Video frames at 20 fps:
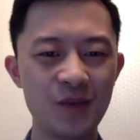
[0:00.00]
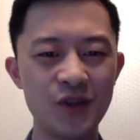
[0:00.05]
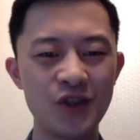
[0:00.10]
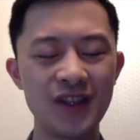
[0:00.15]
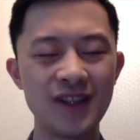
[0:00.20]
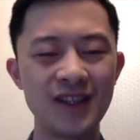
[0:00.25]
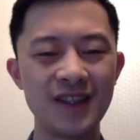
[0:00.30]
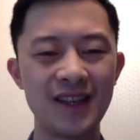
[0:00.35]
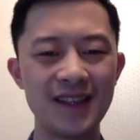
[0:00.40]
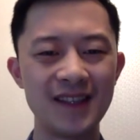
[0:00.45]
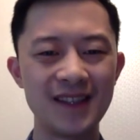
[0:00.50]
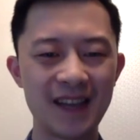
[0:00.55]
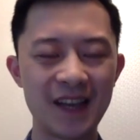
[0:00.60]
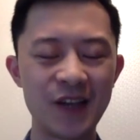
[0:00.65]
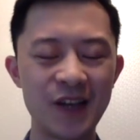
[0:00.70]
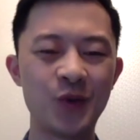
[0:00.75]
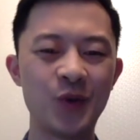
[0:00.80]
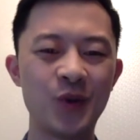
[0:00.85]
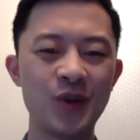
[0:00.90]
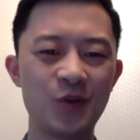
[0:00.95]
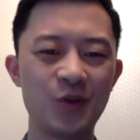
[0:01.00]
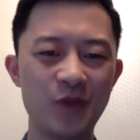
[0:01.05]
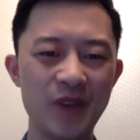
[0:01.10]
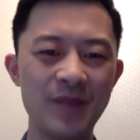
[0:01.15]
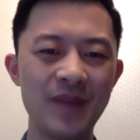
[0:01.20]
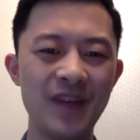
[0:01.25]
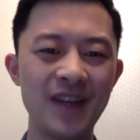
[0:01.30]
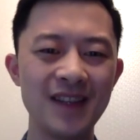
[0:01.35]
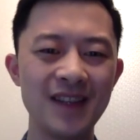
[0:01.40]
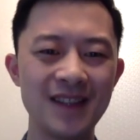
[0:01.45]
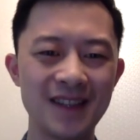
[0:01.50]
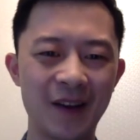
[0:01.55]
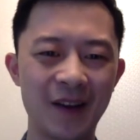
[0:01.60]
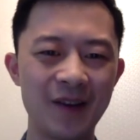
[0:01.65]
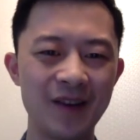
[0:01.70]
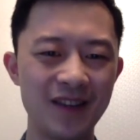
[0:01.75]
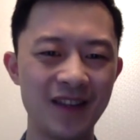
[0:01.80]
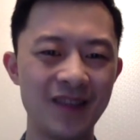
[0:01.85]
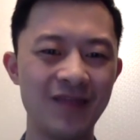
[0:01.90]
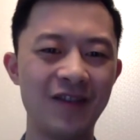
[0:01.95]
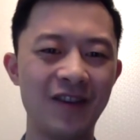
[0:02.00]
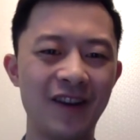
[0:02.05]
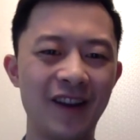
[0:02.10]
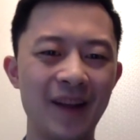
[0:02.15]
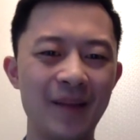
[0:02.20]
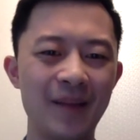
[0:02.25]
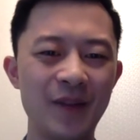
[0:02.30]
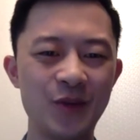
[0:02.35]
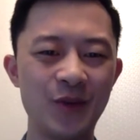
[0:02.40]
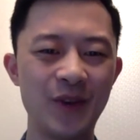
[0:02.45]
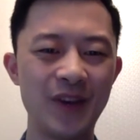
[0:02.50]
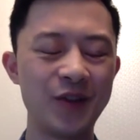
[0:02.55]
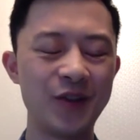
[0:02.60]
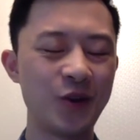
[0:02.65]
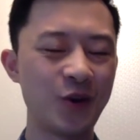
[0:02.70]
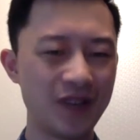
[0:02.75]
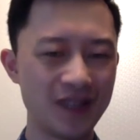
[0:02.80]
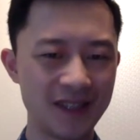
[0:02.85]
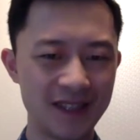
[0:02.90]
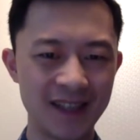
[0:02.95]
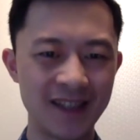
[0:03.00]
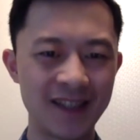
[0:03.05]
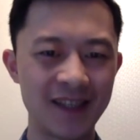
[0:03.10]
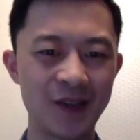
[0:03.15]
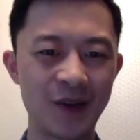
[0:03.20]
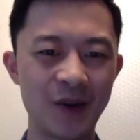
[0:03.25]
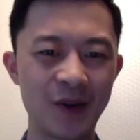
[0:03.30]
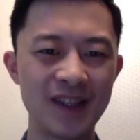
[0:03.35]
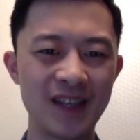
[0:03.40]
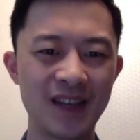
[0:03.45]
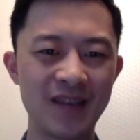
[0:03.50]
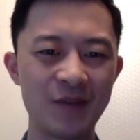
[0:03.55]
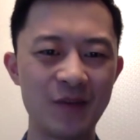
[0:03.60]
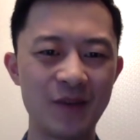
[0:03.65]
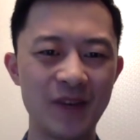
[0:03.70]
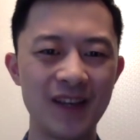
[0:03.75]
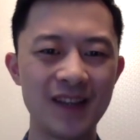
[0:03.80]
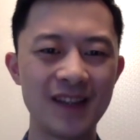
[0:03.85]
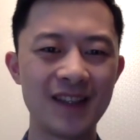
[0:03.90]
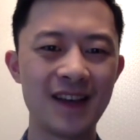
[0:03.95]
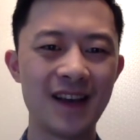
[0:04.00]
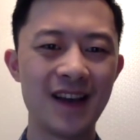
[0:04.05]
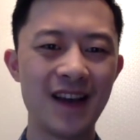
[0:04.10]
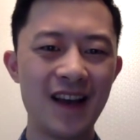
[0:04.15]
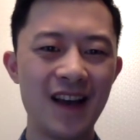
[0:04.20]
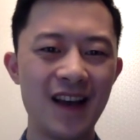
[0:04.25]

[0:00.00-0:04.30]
which is a scheduled repeat cesarean delivery between 36 to 37 weeks.